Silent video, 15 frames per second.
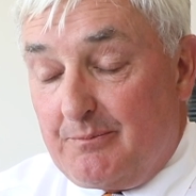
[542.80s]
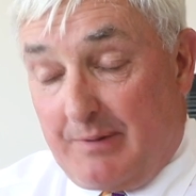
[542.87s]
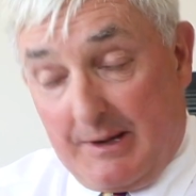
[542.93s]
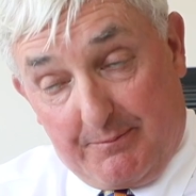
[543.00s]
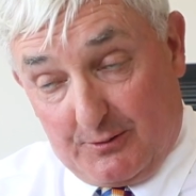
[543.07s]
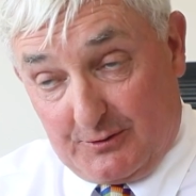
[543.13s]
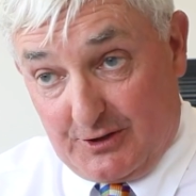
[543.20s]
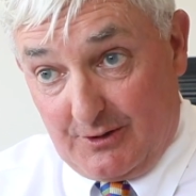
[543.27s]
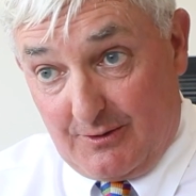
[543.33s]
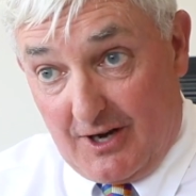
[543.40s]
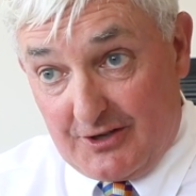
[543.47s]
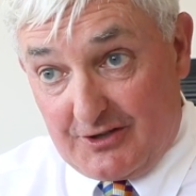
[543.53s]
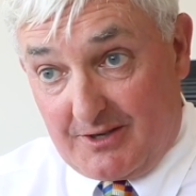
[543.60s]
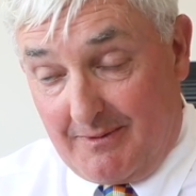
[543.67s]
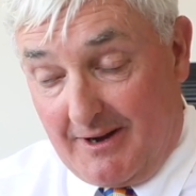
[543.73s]
People do
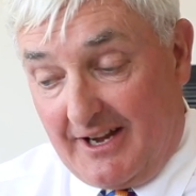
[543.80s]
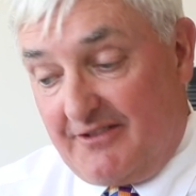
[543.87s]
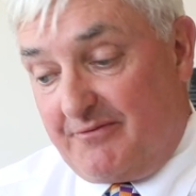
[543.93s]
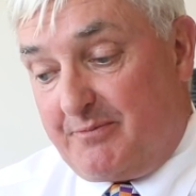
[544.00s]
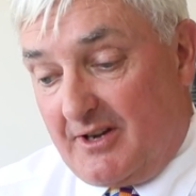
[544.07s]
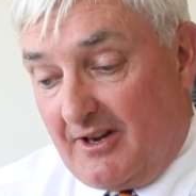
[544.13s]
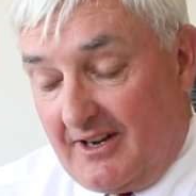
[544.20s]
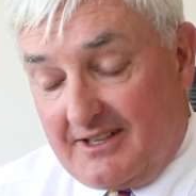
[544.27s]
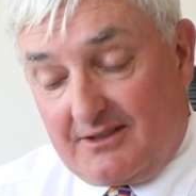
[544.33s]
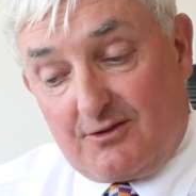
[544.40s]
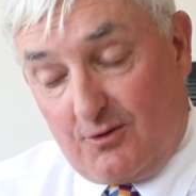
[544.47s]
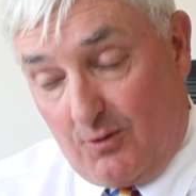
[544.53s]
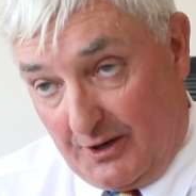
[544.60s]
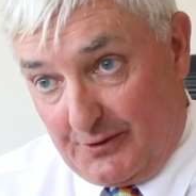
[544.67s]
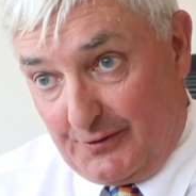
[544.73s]
ask about FPI
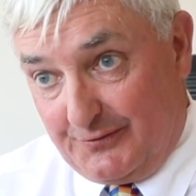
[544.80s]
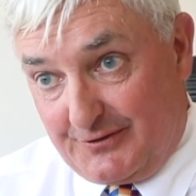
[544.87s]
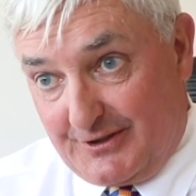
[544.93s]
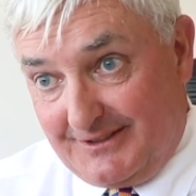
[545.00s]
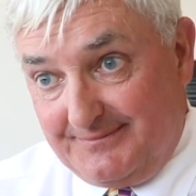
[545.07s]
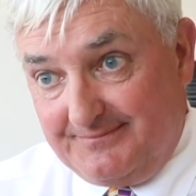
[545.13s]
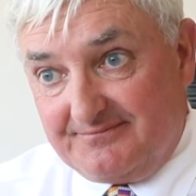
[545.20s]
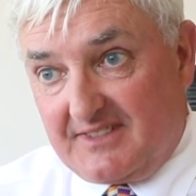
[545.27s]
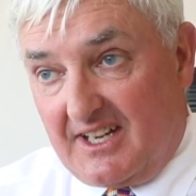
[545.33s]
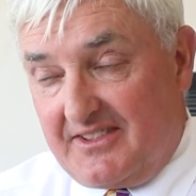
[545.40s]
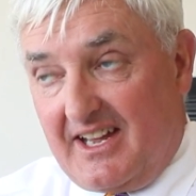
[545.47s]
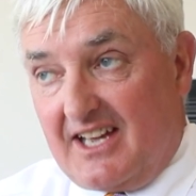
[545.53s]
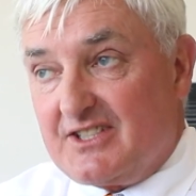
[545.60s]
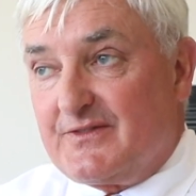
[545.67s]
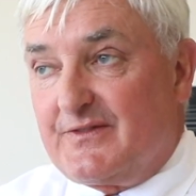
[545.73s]
quite often,
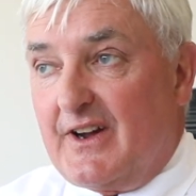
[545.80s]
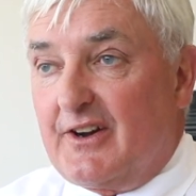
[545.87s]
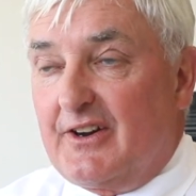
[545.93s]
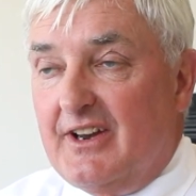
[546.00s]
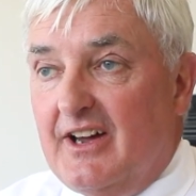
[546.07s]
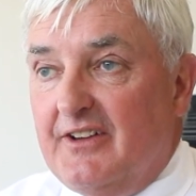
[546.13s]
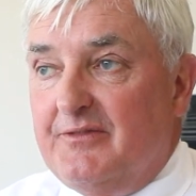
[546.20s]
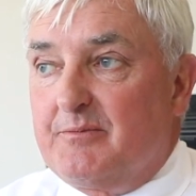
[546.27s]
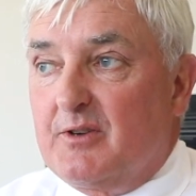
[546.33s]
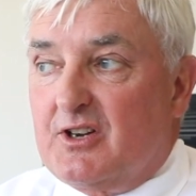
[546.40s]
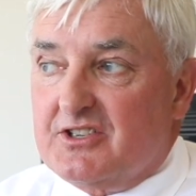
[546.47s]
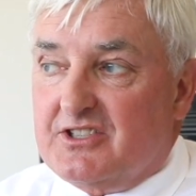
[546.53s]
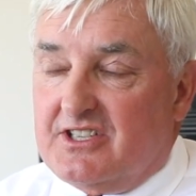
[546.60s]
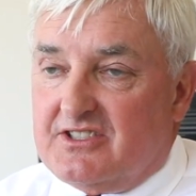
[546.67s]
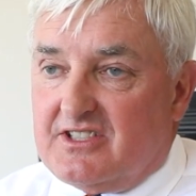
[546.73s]
and that's fair enough,
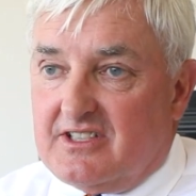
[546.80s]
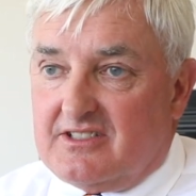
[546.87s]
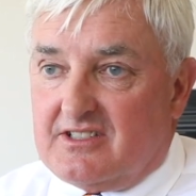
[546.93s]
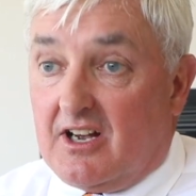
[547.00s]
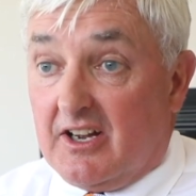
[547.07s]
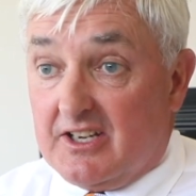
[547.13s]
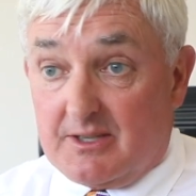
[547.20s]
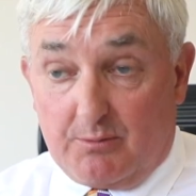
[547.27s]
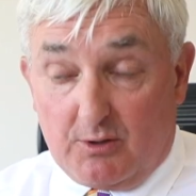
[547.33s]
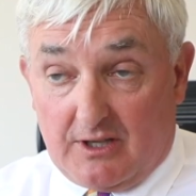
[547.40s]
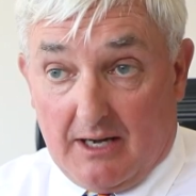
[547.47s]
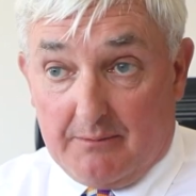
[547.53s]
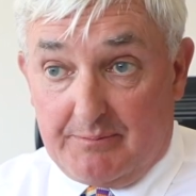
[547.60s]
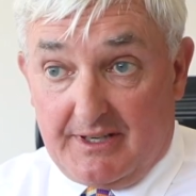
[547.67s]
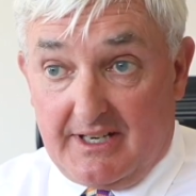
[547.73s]
because it's a sizable
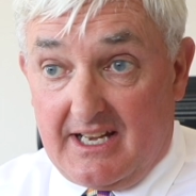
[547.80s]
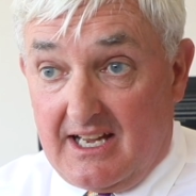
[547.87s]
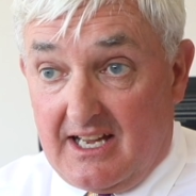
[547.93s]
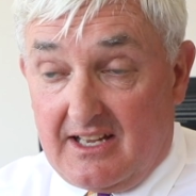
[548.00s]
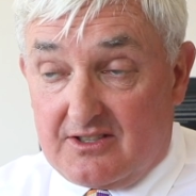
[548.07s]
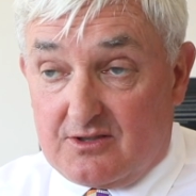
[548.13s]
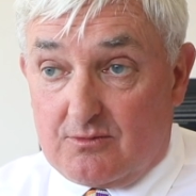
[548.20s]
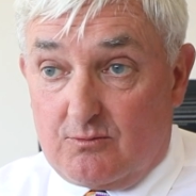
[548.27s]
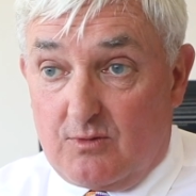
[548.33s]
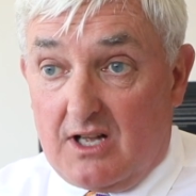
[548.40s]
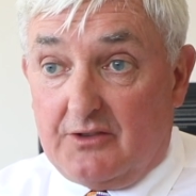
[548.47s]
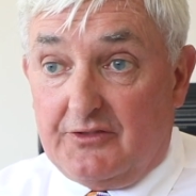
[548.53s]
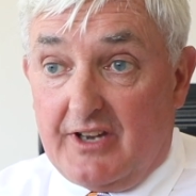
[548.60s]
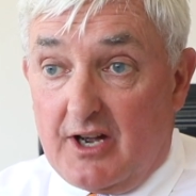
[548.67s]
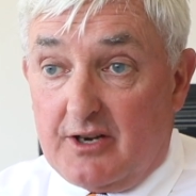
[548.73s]
company, it's a
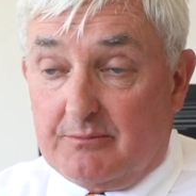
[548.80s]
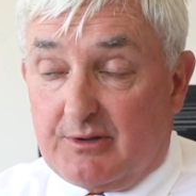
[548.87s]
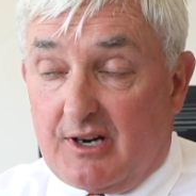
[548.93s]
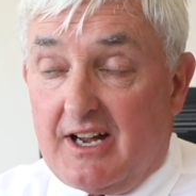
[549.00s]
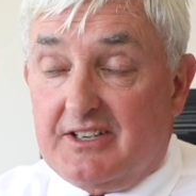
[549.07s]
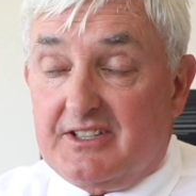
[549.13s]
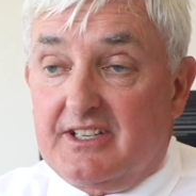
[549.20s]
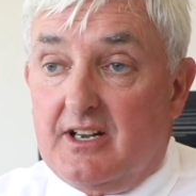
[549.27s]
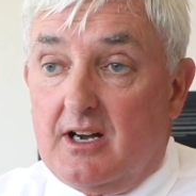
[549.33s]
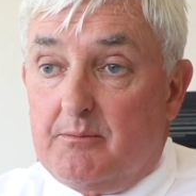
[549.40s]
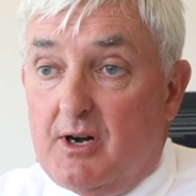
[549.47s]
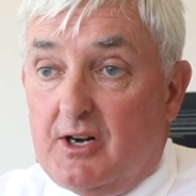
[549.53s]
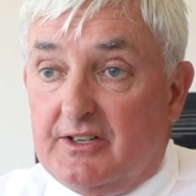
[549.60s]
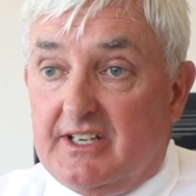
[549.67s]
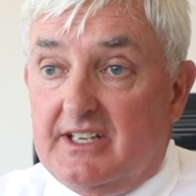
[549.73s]
well-known brand in our
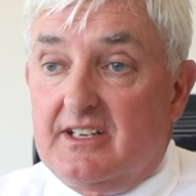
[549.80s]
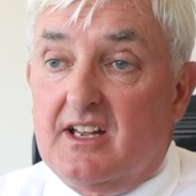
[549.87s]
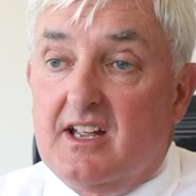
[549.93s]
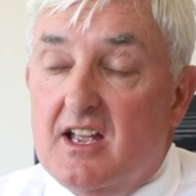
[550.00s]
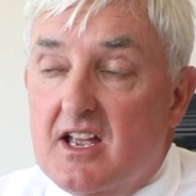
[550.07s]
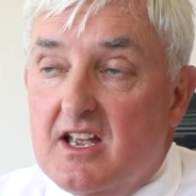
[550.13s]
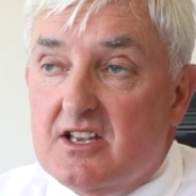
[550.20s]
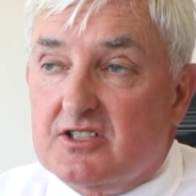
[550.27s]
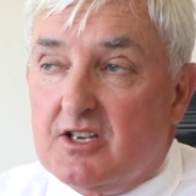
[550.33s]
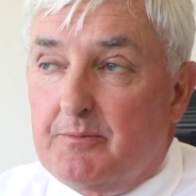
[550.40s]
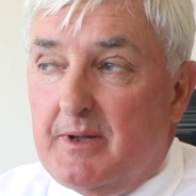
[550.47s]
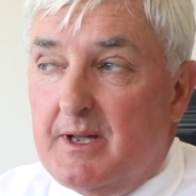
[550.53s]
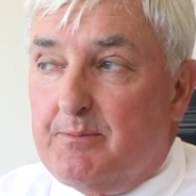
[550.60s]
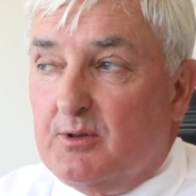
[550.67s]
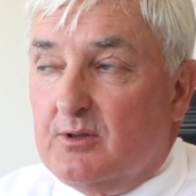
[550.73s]
market. So
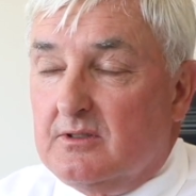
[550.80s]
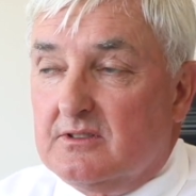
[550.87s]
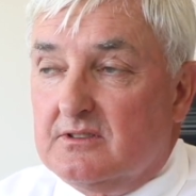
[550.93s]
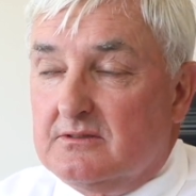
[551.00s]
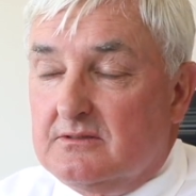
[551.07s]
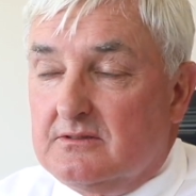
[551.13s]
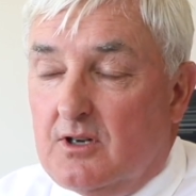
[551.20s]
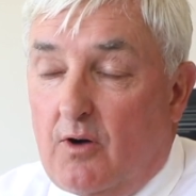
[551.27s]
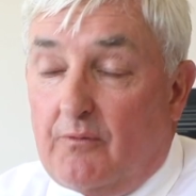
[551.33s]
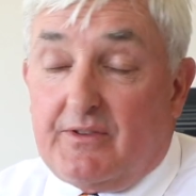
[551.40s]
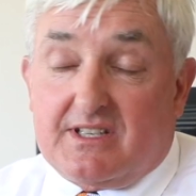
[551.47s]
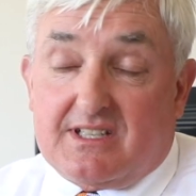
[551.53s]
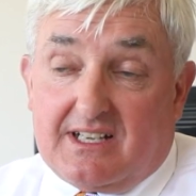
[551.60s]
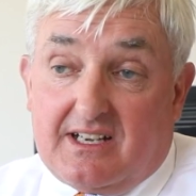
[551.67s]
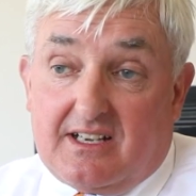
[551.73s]
people
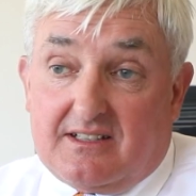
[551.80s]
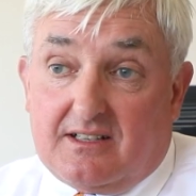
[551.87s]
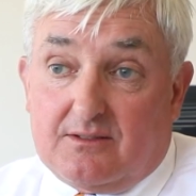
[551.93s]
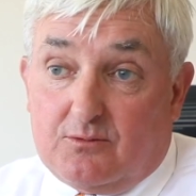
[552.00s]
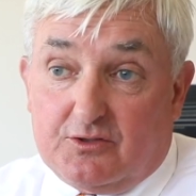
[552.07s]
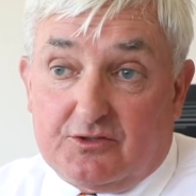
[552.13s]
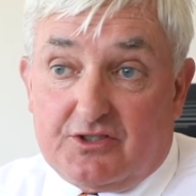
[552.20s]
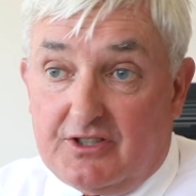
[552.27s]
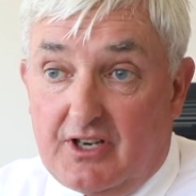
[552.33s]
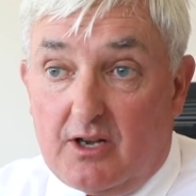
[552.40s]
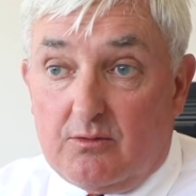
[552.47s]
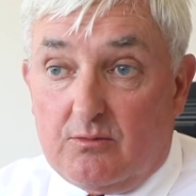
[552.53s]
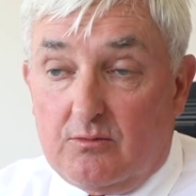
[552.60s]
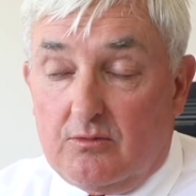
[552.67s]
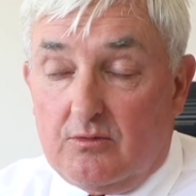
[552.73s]
obviously want to
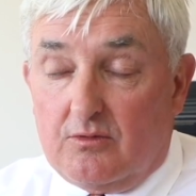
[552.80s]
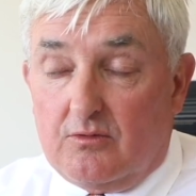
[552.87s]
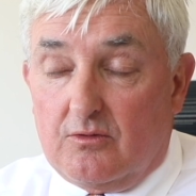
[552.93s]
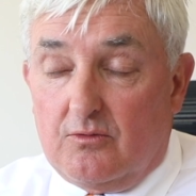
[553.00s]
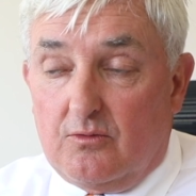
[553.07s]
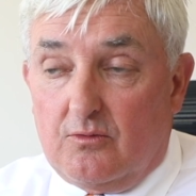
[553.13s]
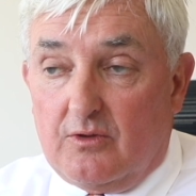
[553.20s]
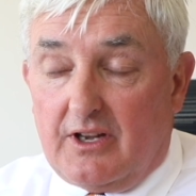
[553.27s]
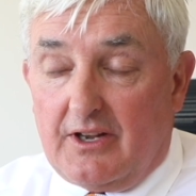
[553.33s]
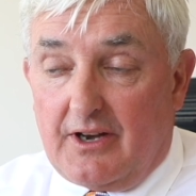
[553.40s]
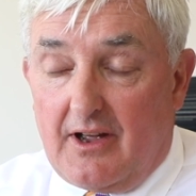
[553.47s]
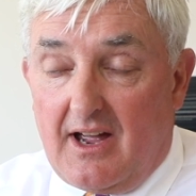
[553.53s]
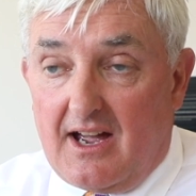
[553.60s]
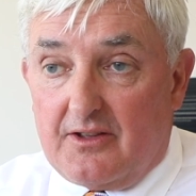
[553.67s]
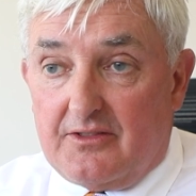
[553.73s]
know, you
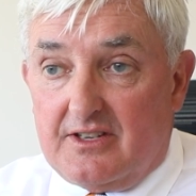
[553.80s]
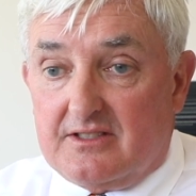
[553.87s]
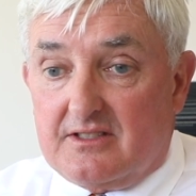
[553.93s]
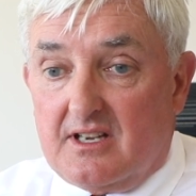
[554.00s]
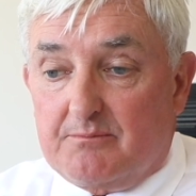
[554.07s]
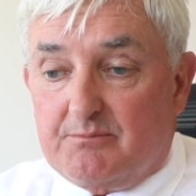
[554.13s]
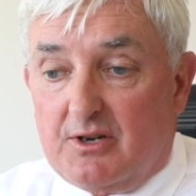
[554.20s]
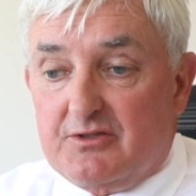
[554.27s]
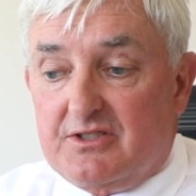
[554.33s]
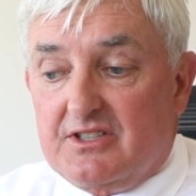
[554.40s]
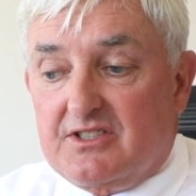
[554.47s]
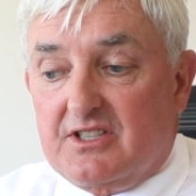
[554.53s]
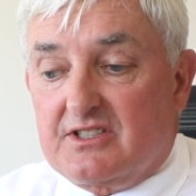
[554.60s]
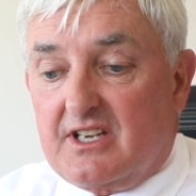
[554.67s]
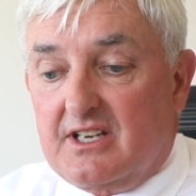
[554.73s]
know, how this
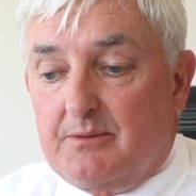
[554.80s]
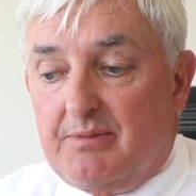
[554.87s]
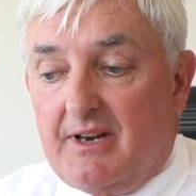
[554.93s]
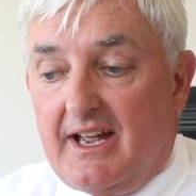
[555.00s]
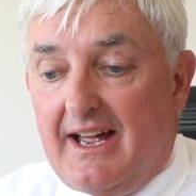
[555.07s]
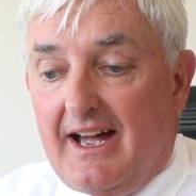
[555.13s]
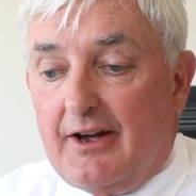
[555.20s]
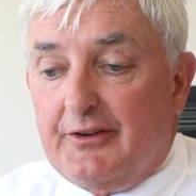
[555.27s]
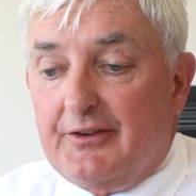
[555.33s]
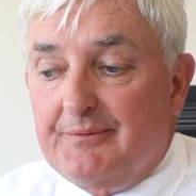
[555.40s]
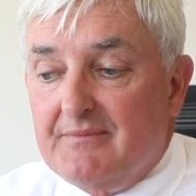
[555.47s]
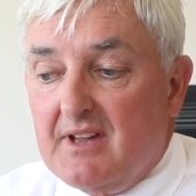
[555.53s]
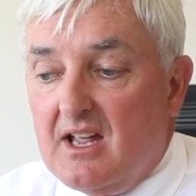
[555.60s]
process is going to play out.